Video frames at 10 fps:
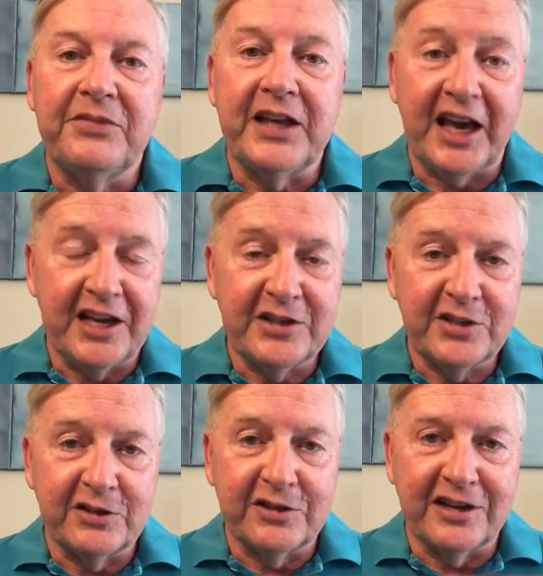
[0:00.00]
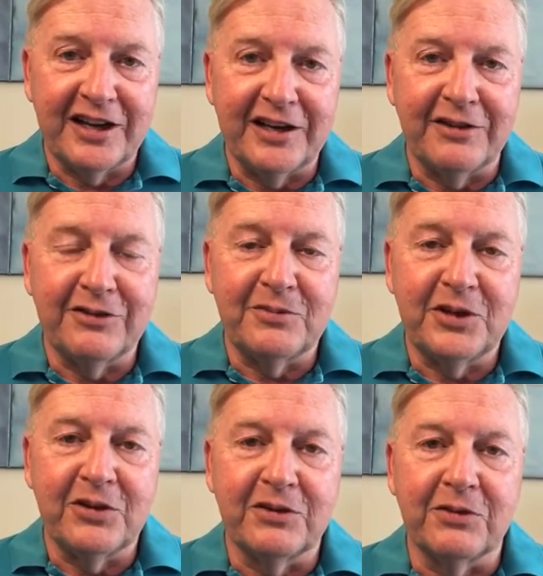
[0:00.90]
the answer I got from
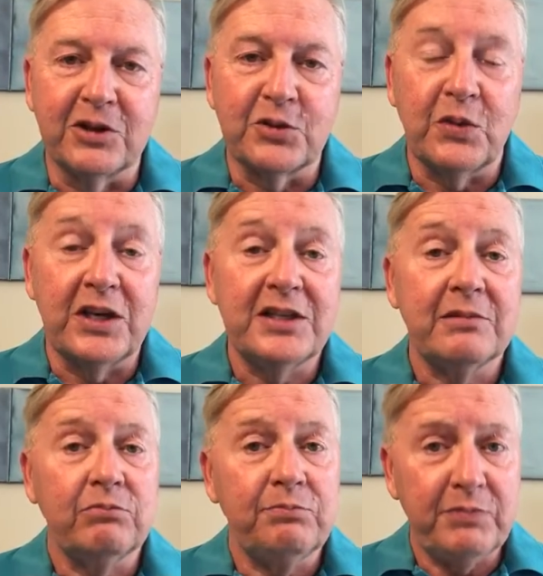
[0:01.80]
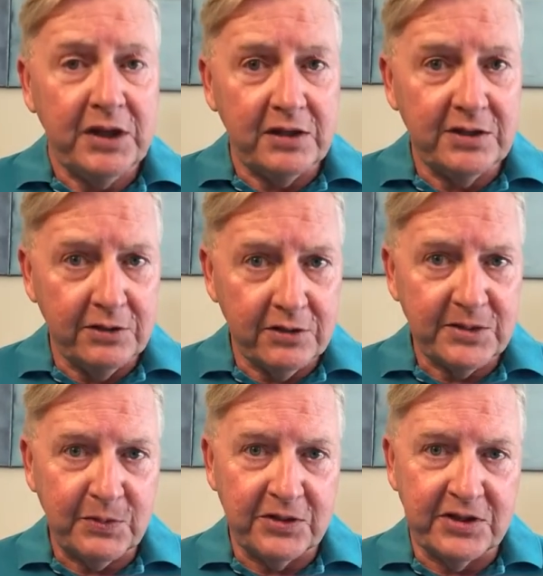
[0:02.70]
the universe was, because you're
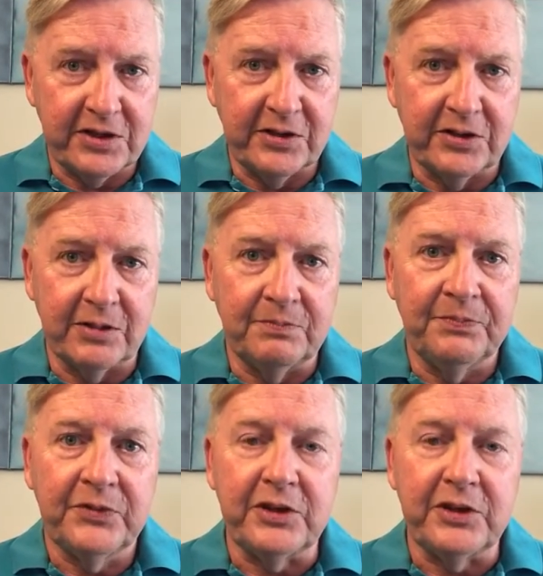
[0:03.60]
supposed to do them.